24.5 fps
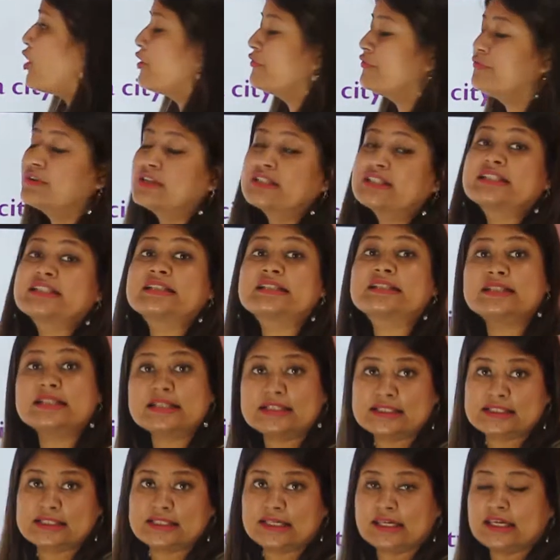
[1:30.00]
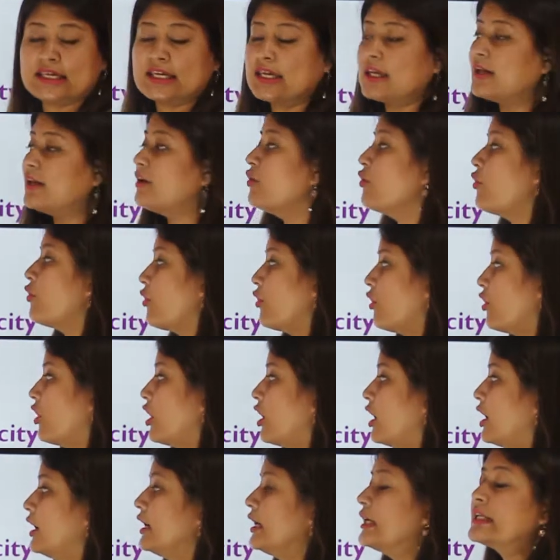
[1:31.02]
of a city
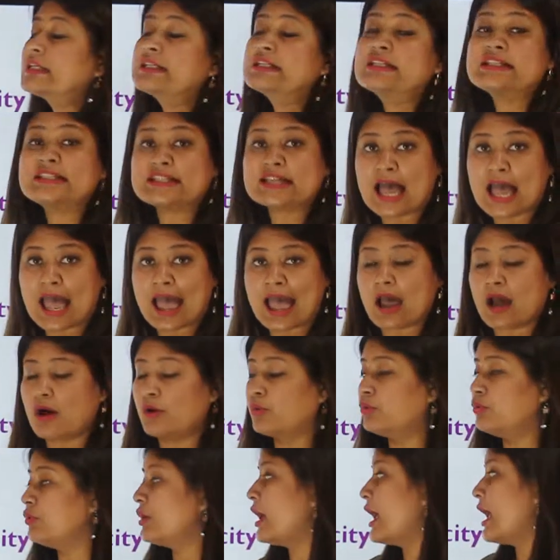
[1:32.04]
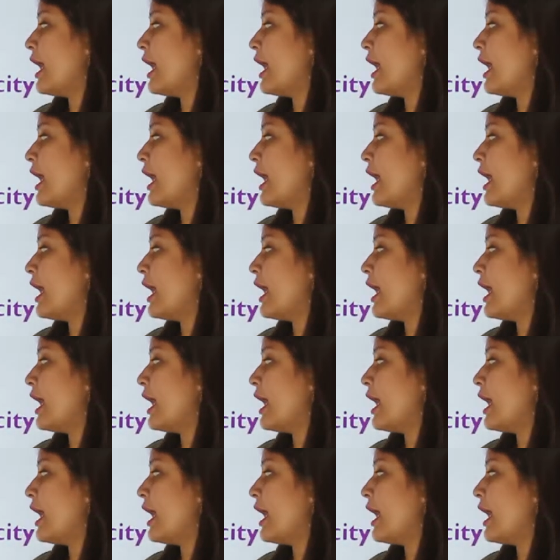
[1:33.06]
or town